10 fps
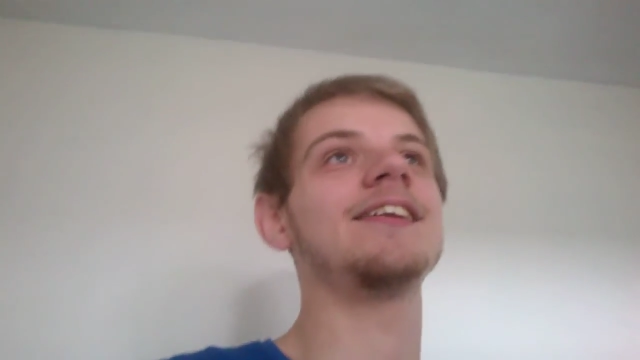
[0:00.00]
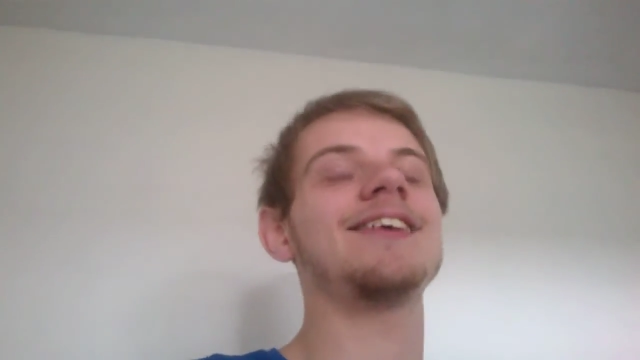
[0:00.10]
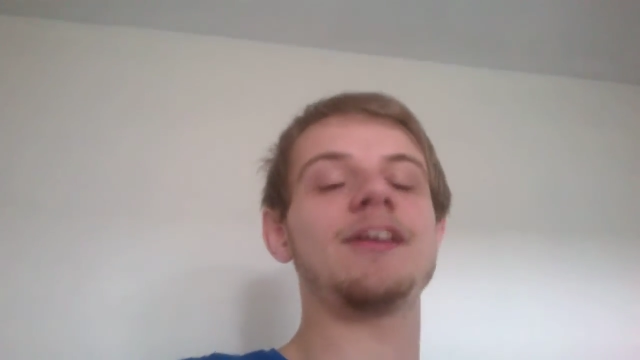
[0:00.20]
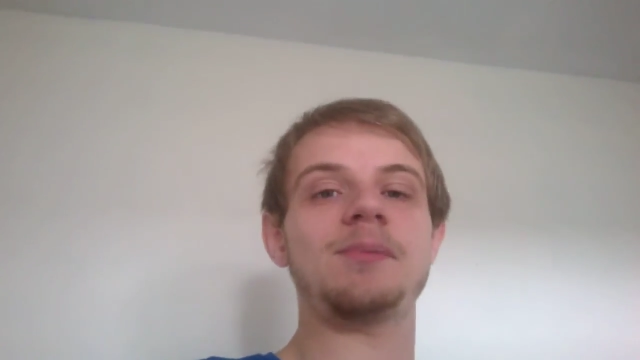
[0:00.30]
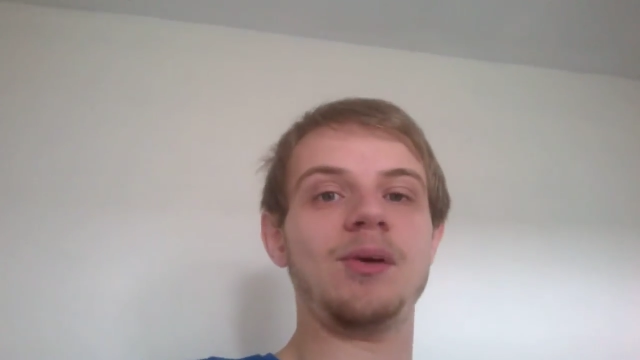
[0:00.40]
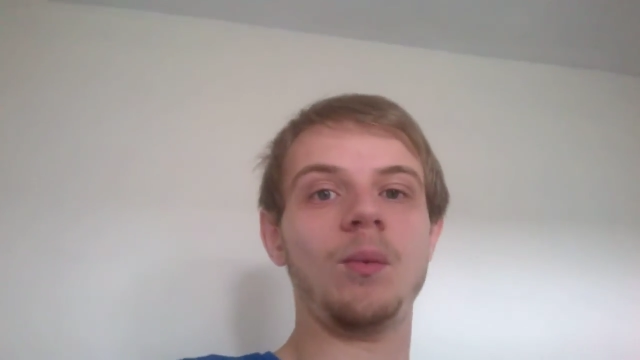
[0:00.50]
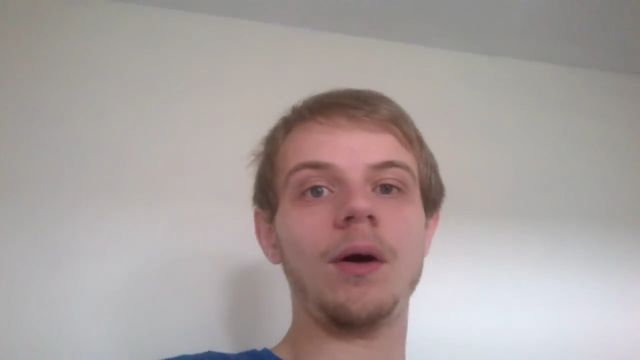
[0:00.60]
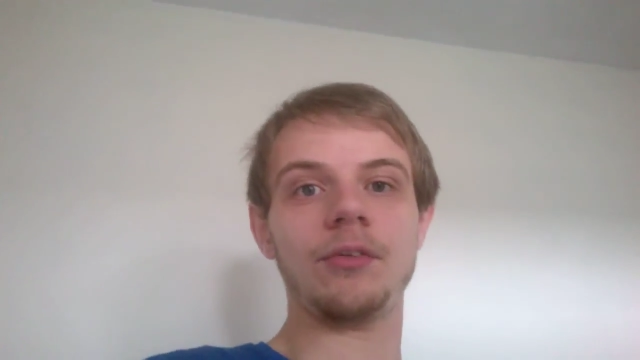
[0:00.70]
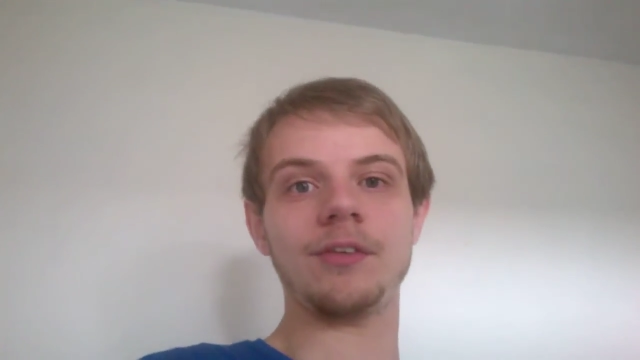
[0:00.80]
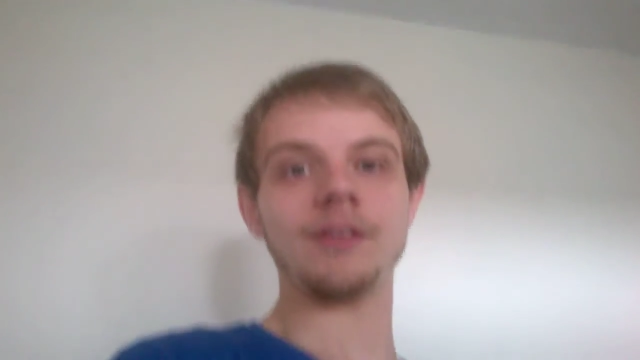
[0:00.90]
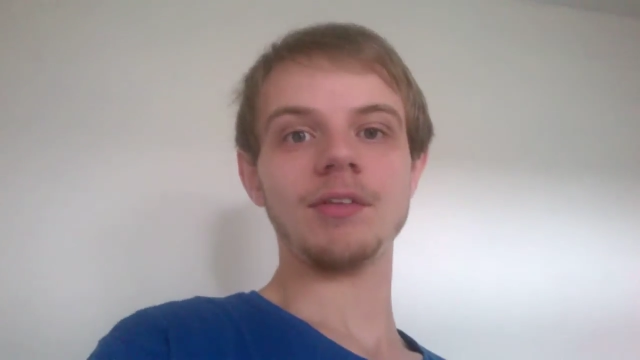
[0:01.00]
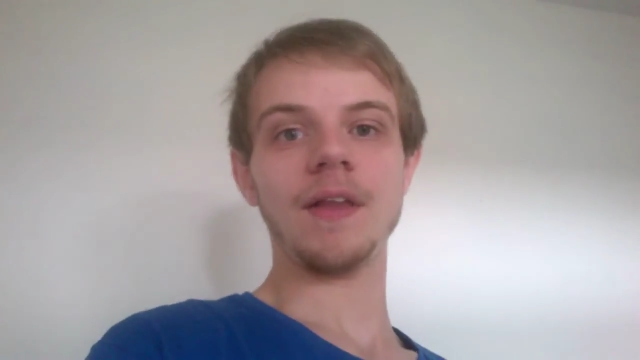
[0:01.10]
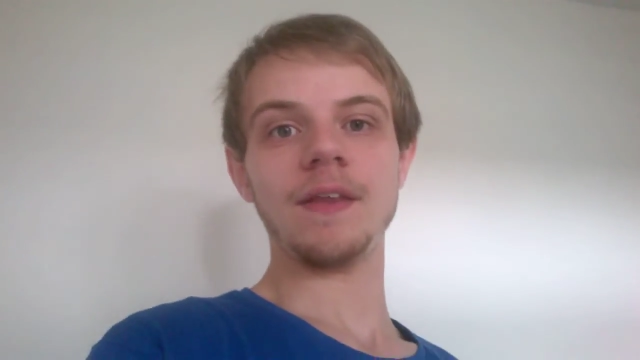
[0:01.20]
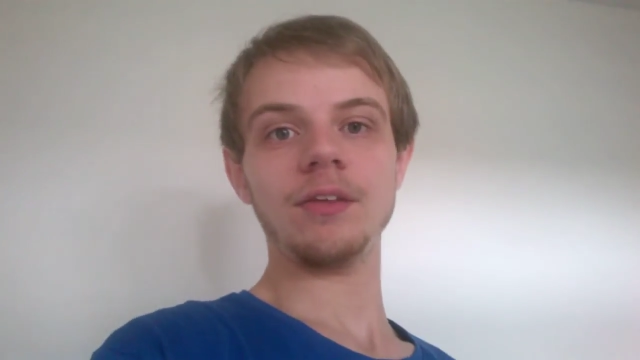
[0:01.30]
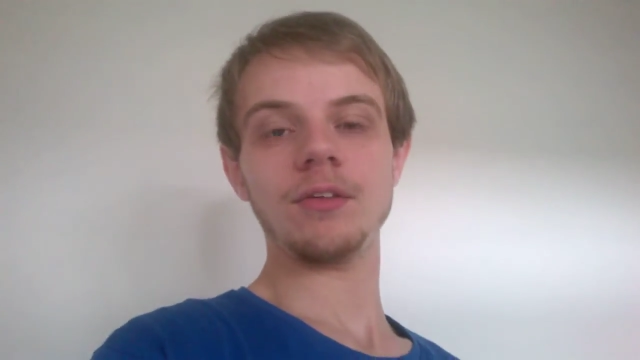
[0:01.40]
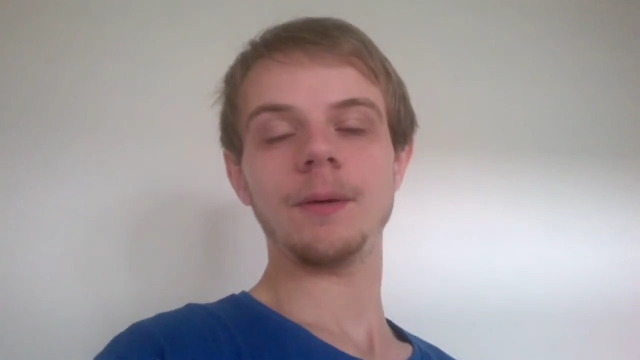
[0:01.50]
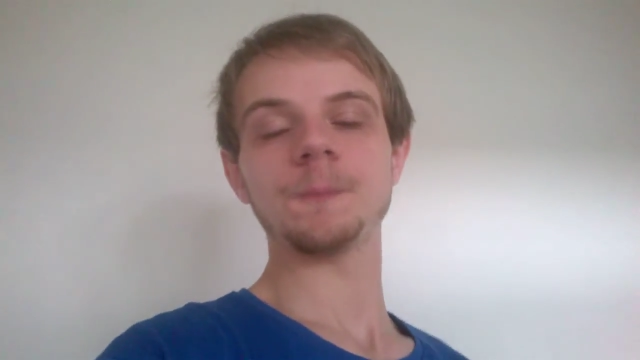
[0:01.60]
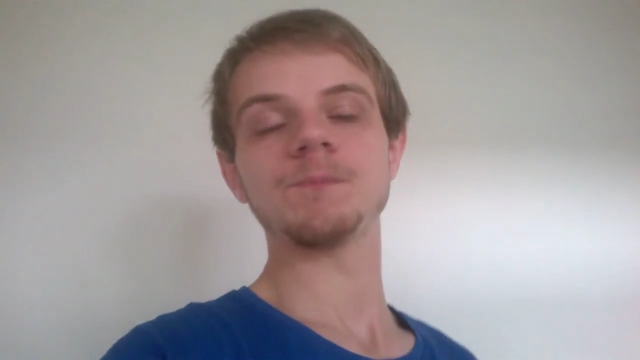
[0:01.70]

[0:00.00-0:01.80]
Tell it's been a while since I've done this.